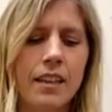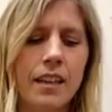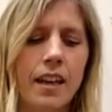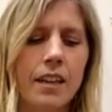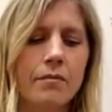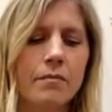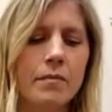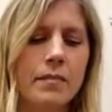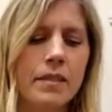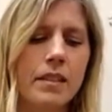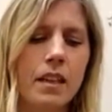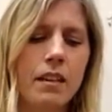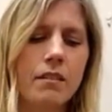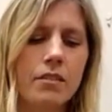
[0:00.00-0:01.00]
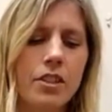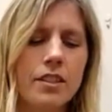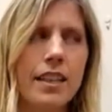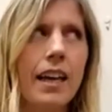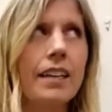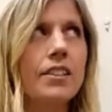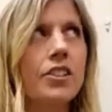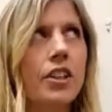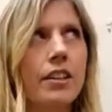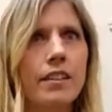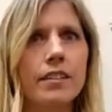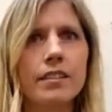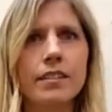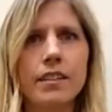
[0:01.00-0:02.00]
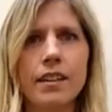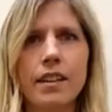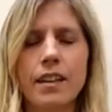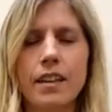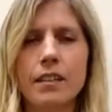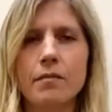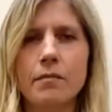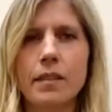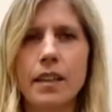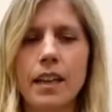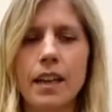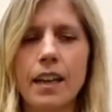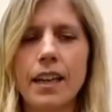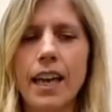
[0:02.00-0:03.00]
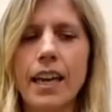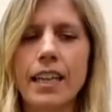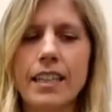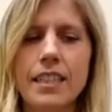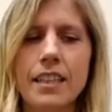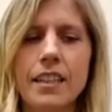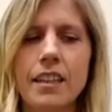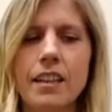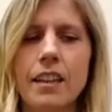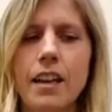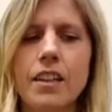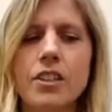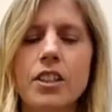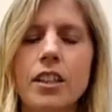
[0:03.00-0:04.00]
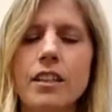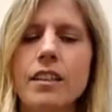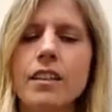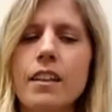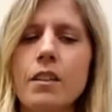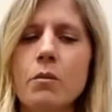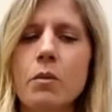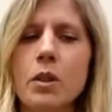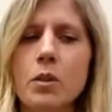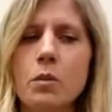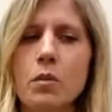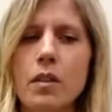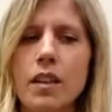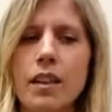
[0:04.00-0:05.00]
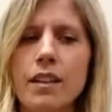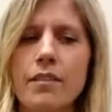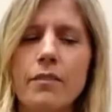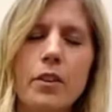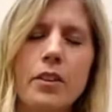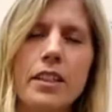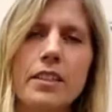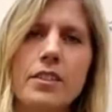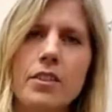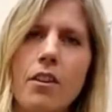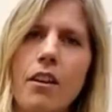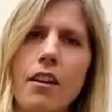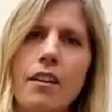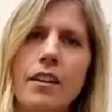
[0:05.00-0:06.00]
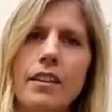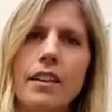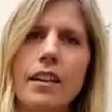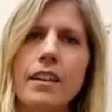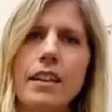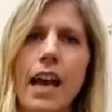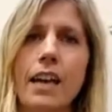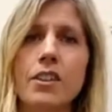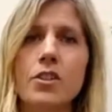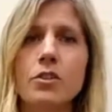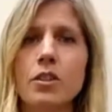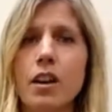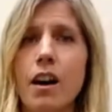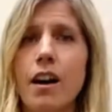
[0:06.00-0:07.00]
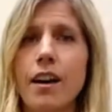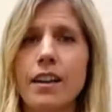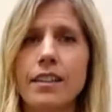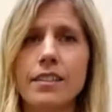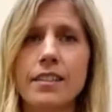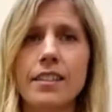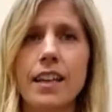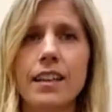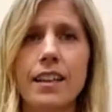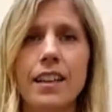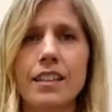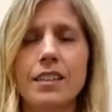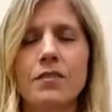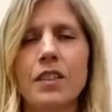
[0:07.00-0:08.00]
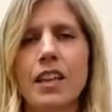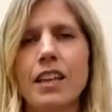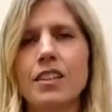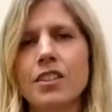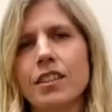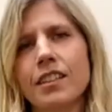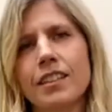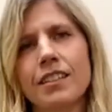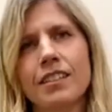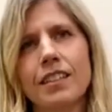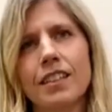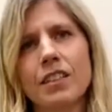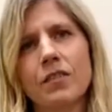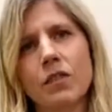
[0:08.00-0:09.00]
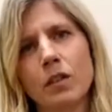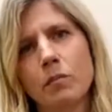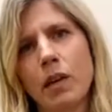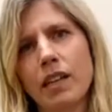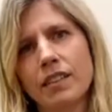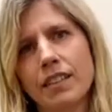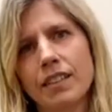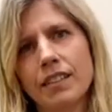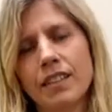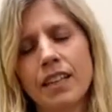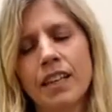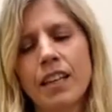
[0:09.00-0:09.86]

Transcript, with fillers: Um, so just last year, um, I edited a collection which uh, focused on natural kinds and classification in scientific practice.